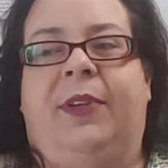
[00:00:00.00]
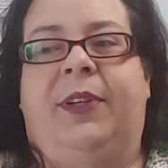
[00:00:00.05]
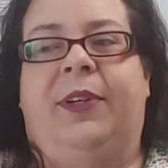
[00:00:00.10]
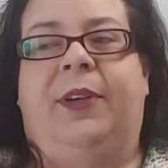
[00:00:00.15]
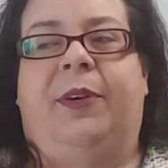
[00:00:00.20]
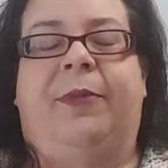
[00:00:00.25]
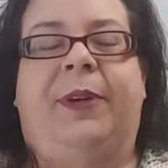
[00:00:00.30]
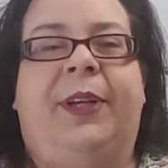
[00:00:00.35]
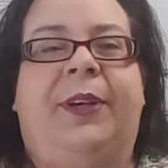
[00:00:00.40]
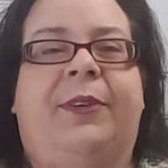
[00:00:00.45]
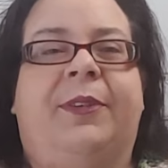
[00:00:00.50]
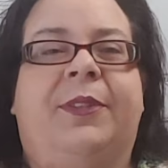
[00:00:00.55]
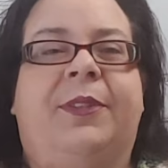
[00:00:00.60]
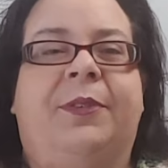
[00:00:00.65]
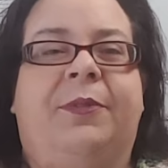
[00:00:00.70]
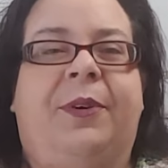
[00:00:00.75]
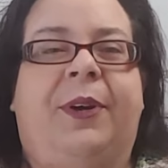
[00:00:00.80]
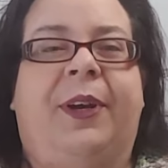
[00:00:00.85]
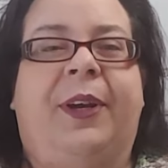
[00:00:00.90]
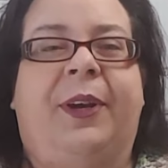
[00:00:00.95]
Nobody goes
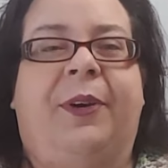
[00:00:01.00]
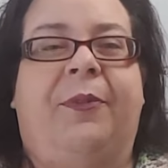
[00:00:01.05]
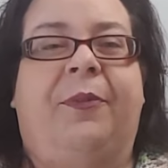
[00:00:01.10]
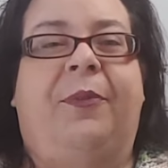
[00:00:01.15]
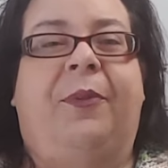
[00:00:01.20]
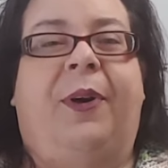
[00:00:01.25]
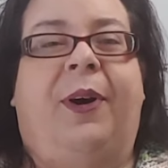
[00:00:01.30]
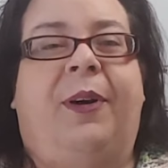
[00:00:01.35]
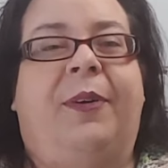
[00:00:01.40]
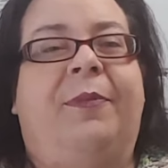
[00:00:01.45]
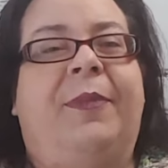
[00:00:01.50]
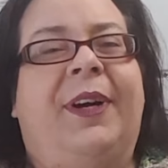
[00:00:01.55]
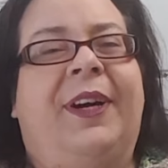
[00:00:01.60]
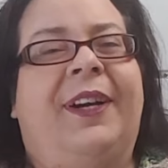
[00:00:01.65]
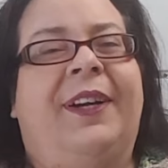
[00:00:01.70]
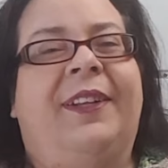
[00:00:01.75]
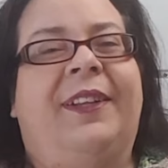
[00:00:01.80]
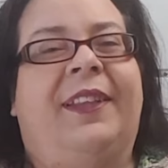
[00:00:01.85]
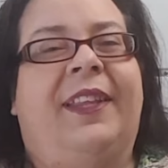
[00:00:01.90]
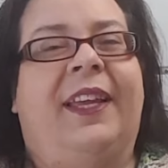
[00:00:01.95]
to work at
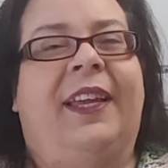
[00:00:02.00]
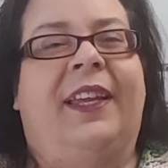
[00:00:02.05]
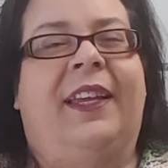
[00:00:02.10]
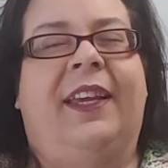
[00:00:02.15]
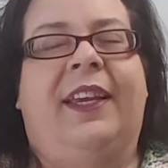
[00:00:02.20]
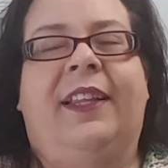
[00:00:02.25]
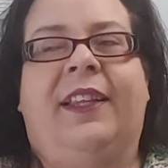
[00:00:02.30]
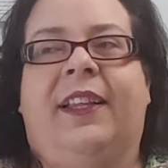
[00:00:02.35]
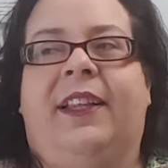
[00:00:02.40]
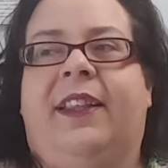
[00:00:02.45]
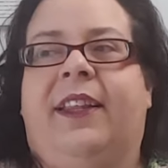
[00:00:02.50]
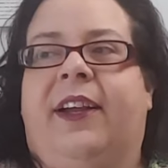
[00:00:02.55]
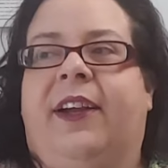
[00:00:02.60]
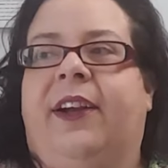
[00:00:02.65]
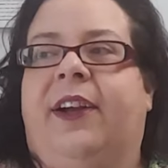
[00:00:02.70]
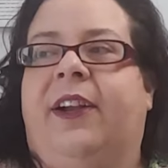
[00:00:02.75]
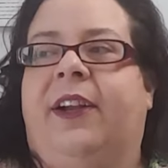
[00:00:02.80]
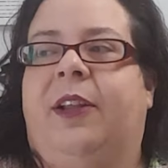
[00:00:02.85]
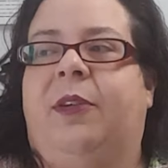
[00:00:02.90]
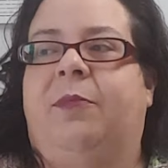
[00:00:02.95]
Walmart thinking that
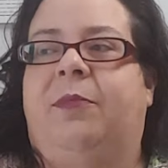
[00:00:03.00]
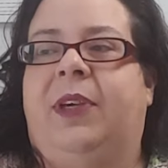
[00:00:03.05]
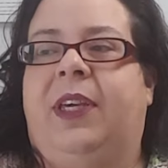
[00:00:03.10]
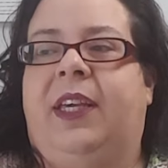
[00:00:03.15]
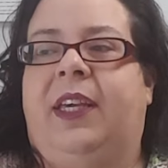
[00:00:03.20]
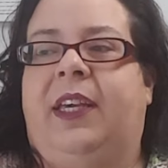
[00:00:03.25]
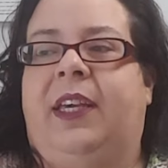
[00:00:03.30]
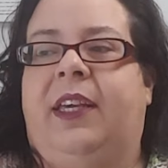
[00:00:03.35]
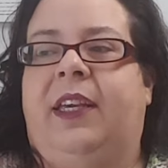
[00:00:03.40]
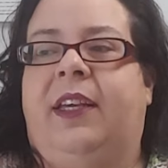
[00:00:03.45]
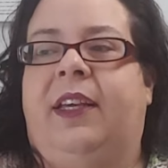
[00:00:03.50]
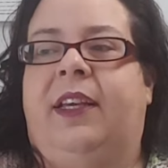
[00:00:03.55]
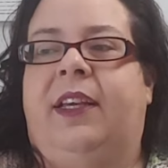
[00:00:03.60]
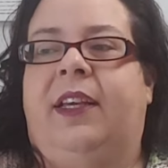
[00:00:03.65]
they're going to be